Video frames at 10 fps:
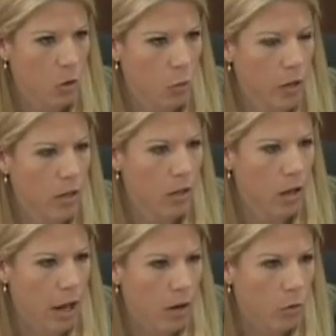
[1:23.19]

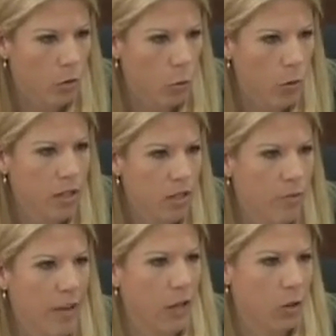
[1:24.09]
What is the
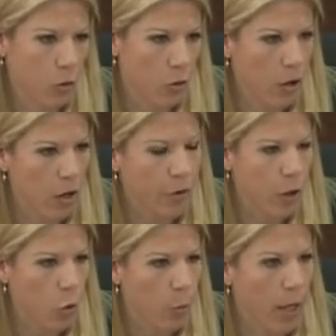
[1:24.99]
value of a
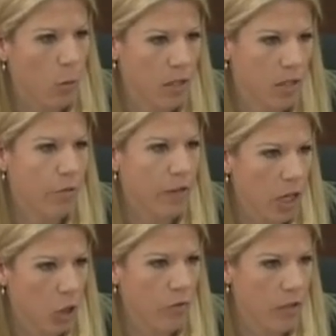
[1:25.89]
copay? What is the
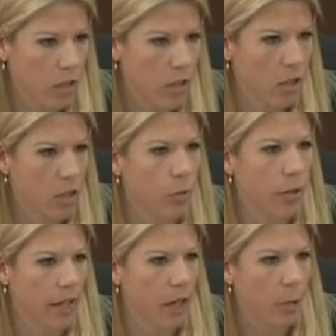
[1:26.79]
value of the deductible
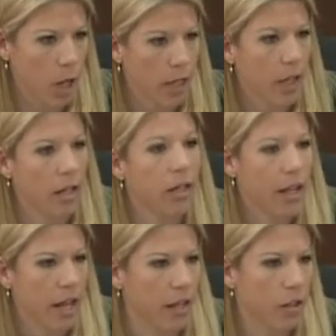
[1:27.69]
and out-of-pocket?
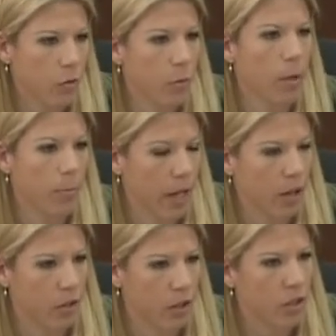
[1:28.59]
And then from then back
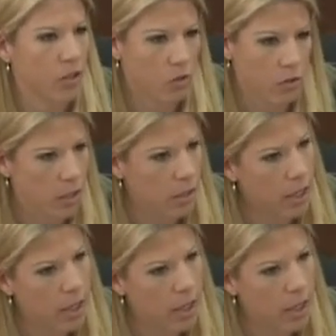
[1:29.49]
on the consulting side.